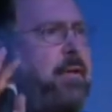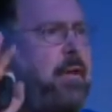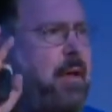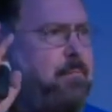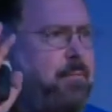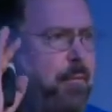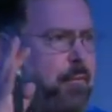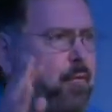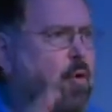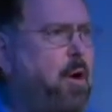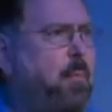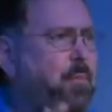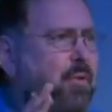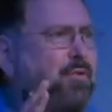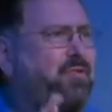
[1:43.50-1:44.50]
He then
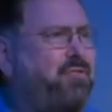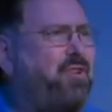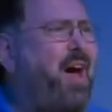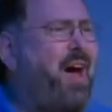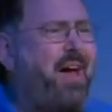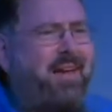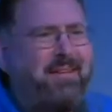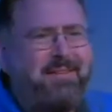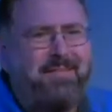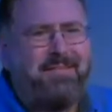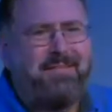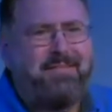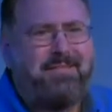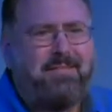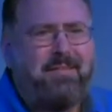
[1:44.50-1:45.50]
performed the
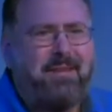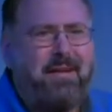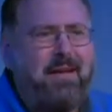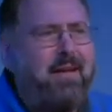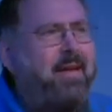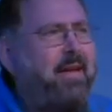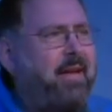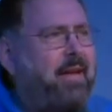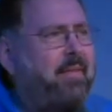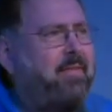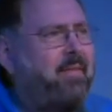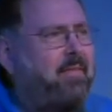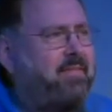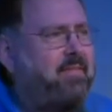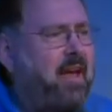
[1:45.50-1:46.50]
signs
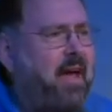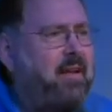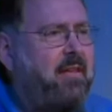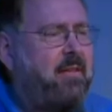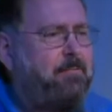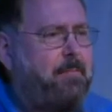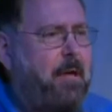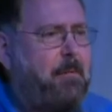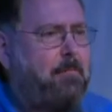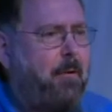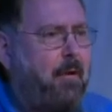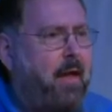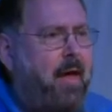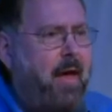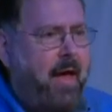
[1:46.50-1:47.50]
in the sight of the
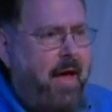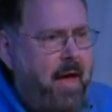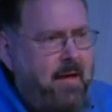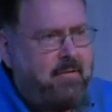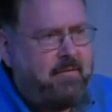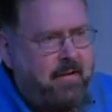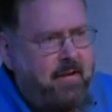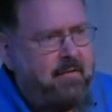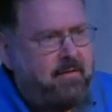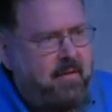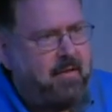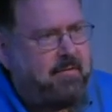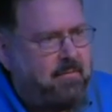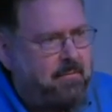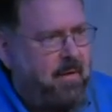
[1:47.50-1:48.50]
people. Hey, dig
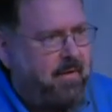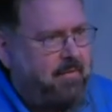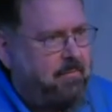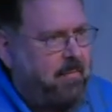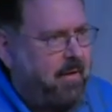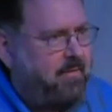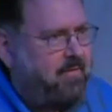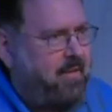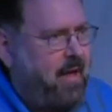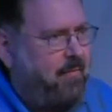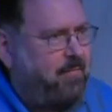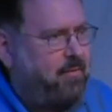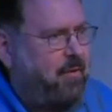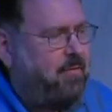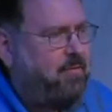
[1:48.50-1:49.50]
this. My
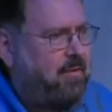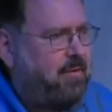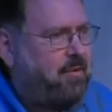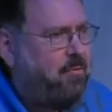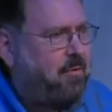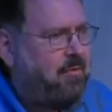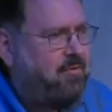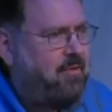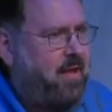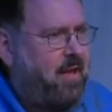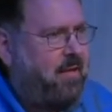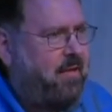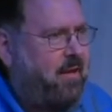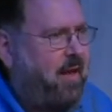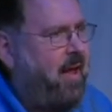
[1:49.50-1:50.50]
staff turns into a
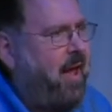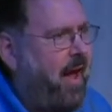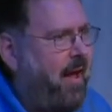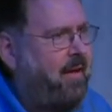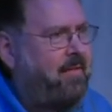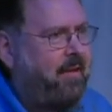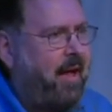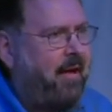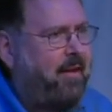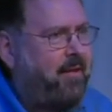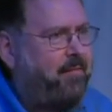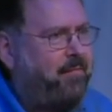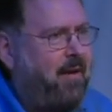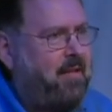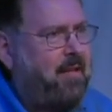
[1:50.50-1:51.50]
snake, and I
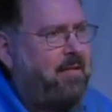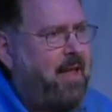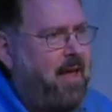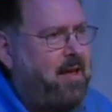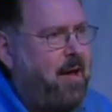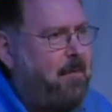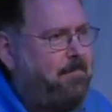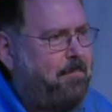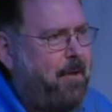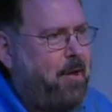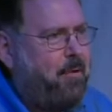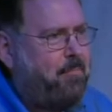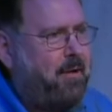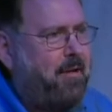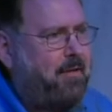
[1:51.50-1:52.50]
can follow that up
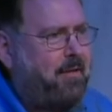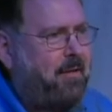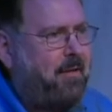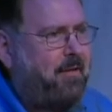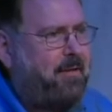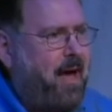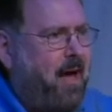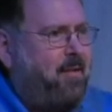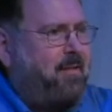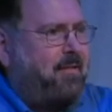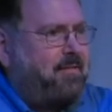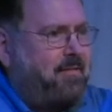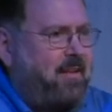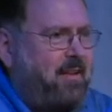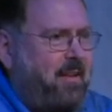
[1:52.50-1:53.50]
with now you
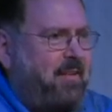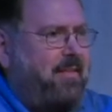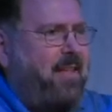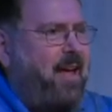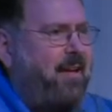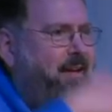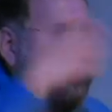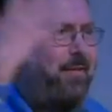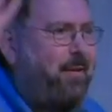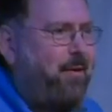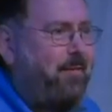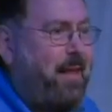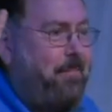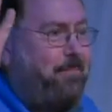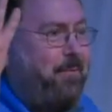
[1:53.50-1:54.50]
see it, now you
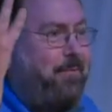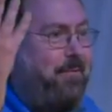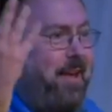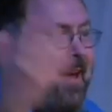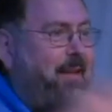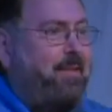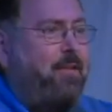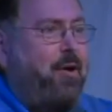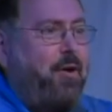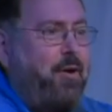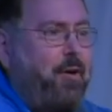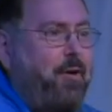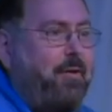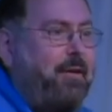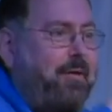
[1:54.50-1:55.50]
don't. Leprous hand,
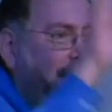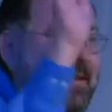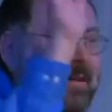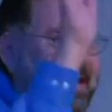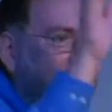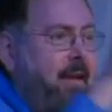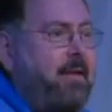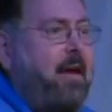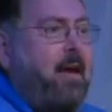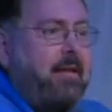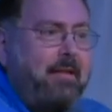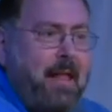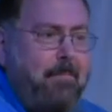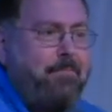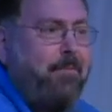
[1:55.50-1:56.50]
no, clean hand.
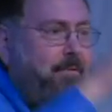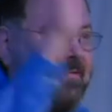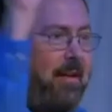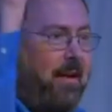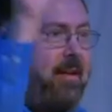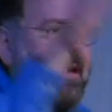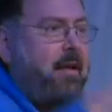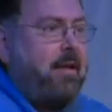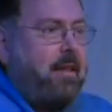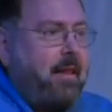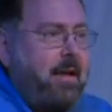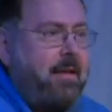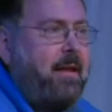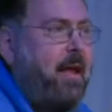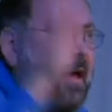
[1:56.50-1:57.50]
Leprous hand,
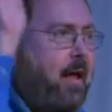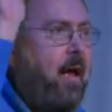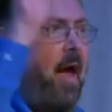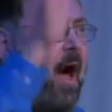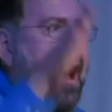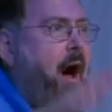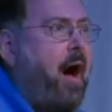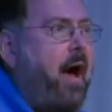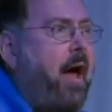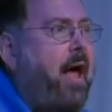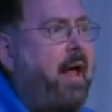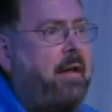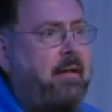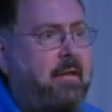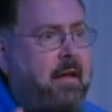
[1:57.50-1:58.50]
clean hand.
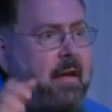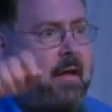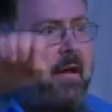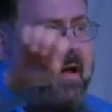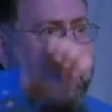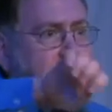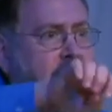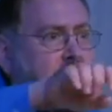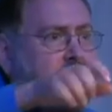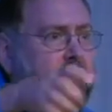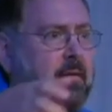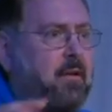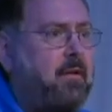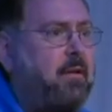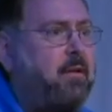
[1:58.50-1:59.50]
And
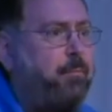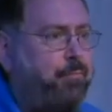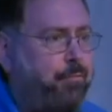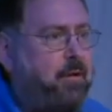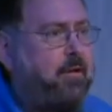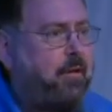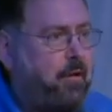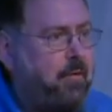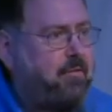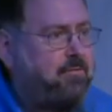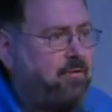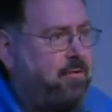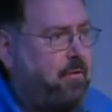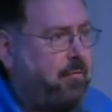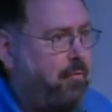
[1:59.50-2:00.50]
then the little
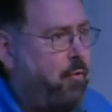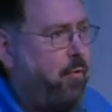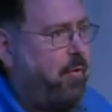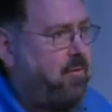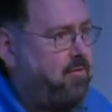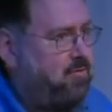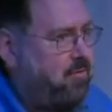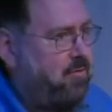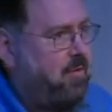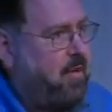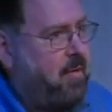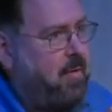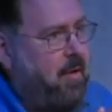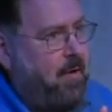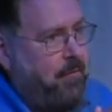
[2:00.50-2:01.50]
precursor, of course, to
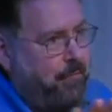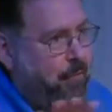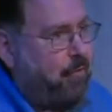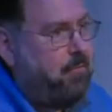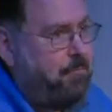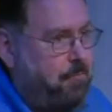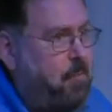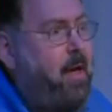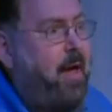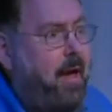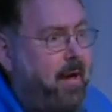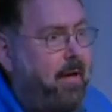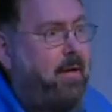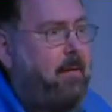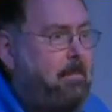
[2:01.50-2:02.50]
the first
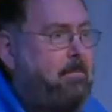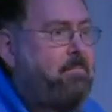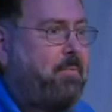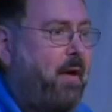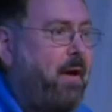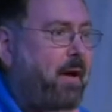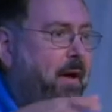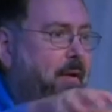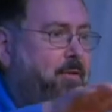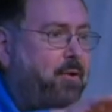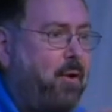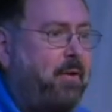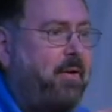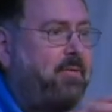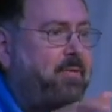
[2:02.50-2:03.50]
plague,
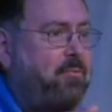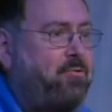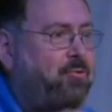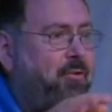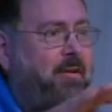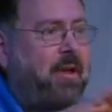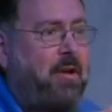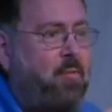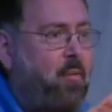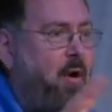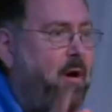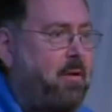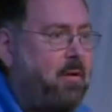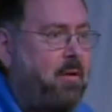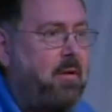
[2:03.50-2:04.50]
turning some drinking
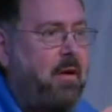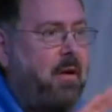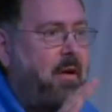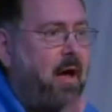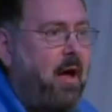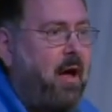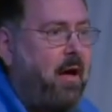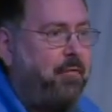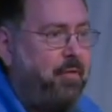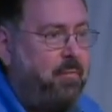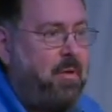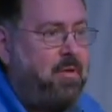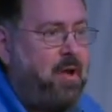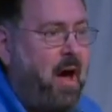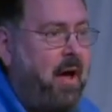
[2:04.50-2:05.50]
water
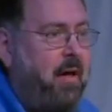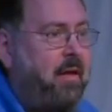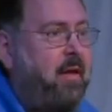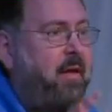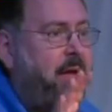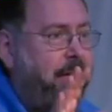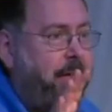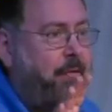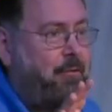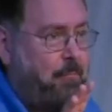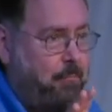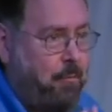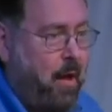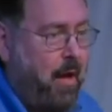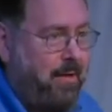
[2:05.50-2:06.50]
from the Nile into
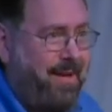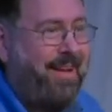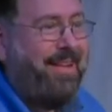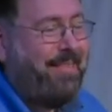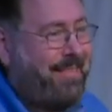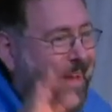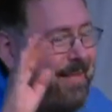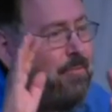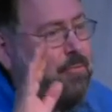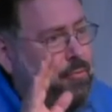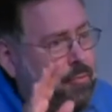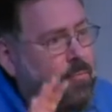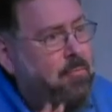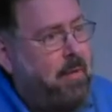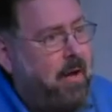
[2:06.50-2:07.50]
blood. Not
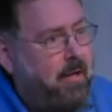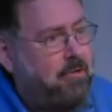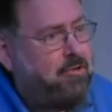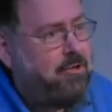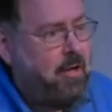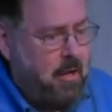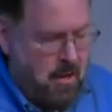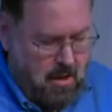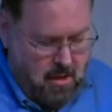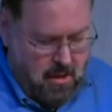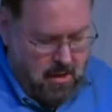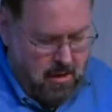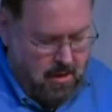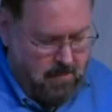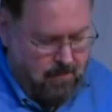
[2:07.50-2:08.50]
too much,
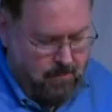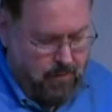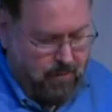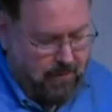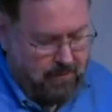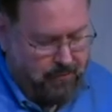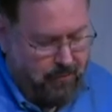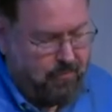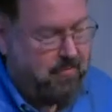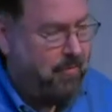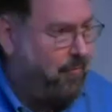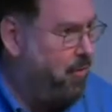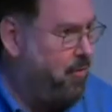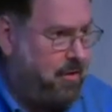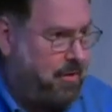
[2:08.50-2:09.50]
because first
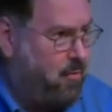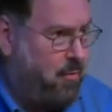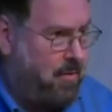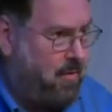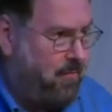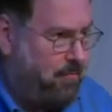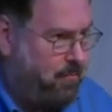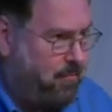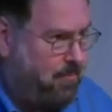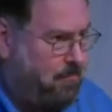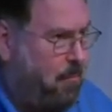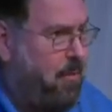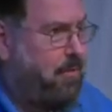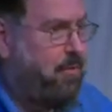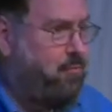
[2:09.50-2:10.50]
of all, you don't want to
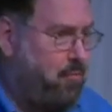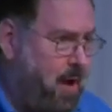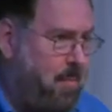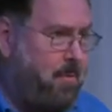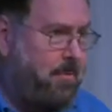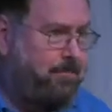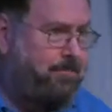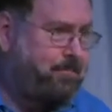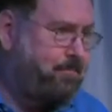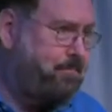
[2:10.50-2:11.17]
spoil the drama